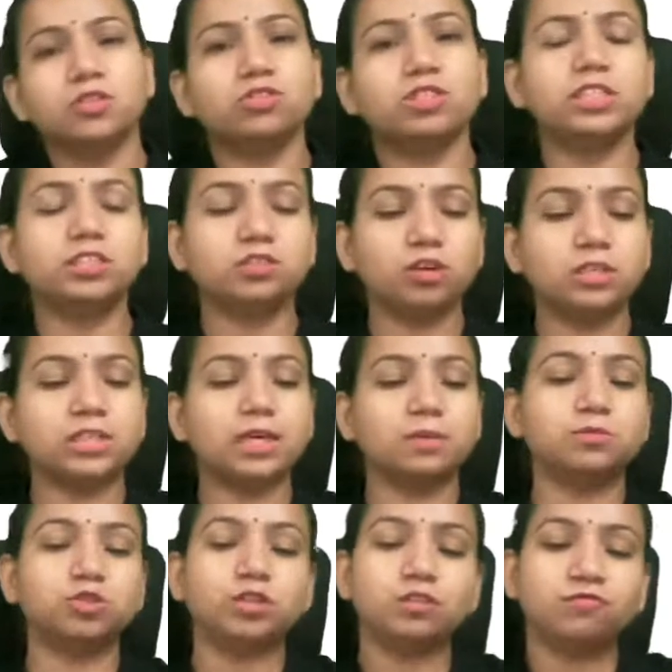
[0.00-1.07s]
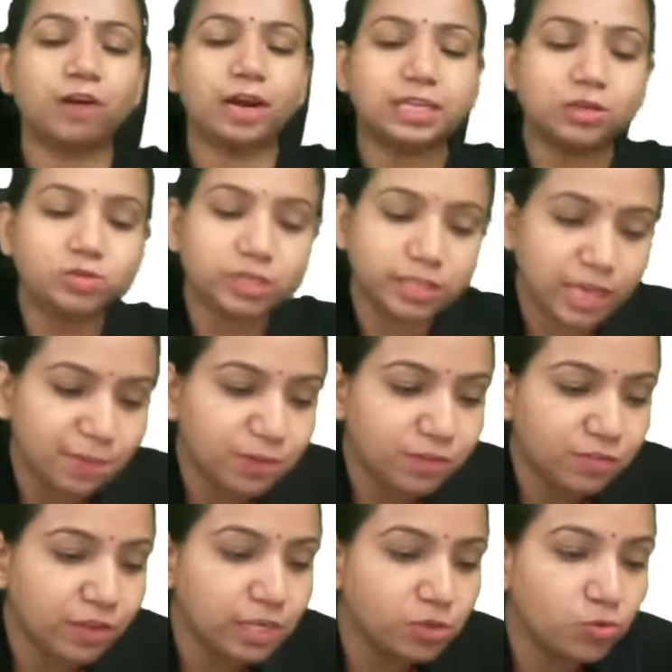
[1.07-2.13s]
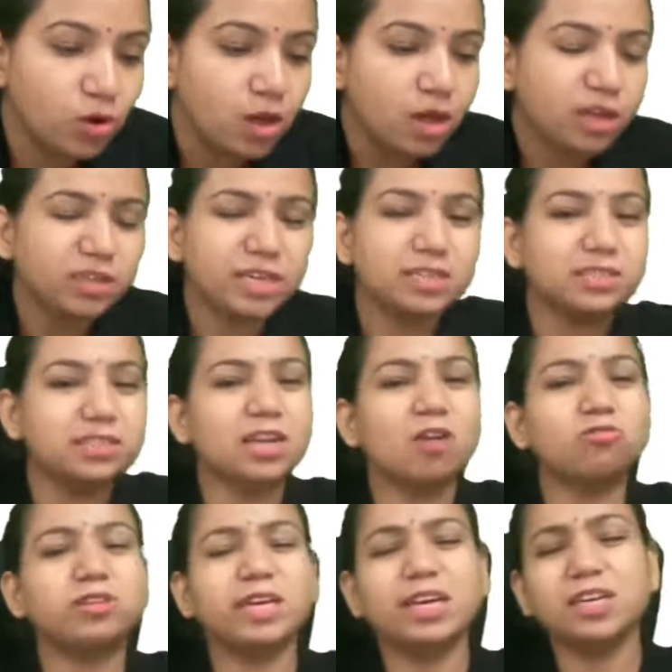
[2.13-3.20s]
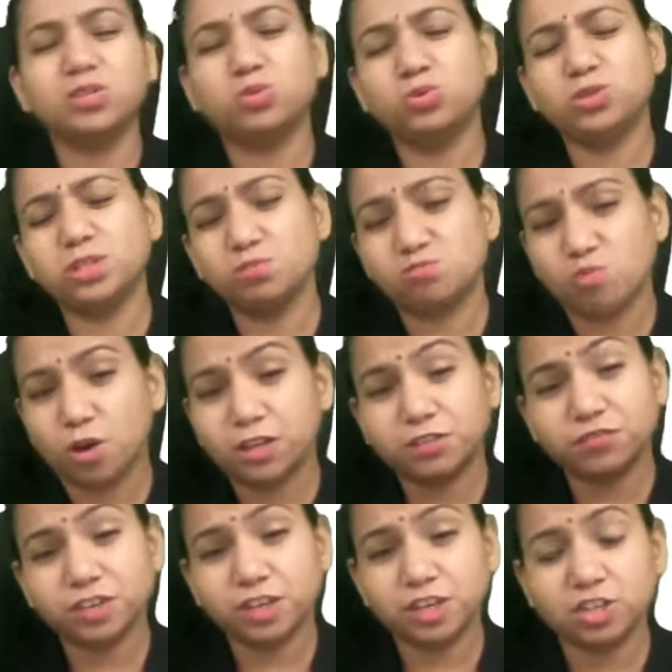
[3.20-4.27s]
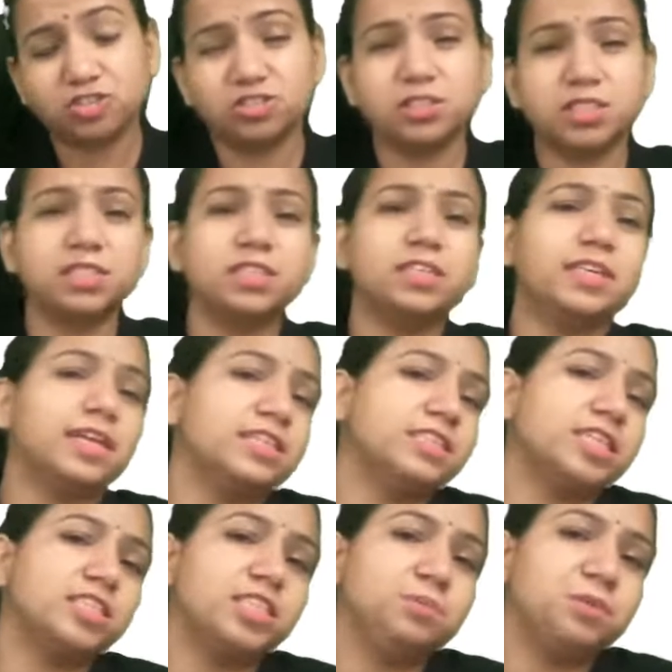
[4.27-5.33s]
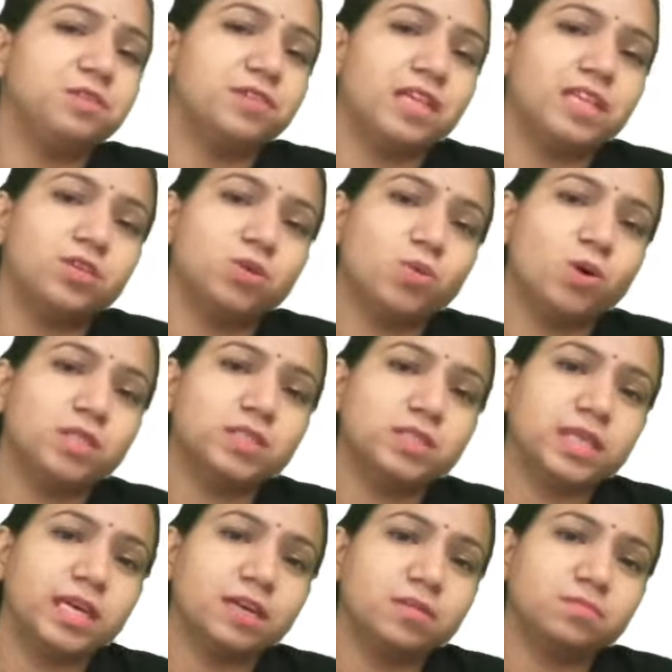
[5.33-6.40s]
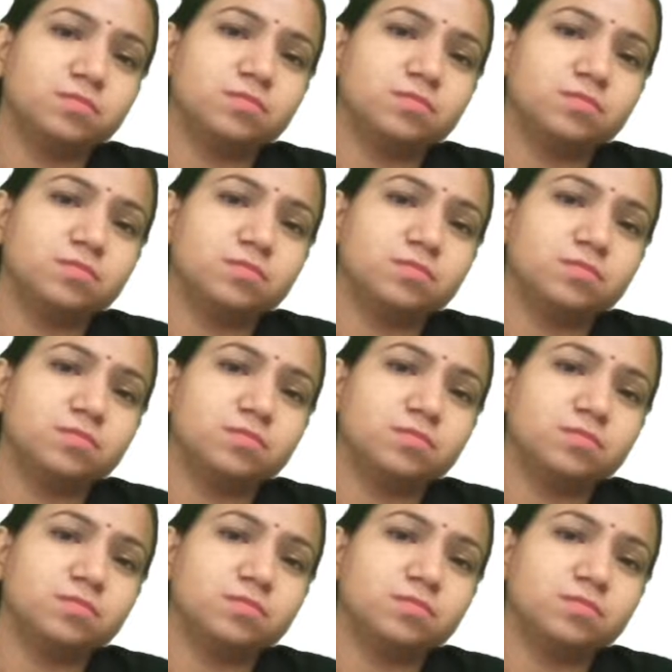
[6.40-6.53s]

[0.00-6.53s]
These in all terms you can find out the Kb value. Can I do some modifications in the delta Tb value? What say?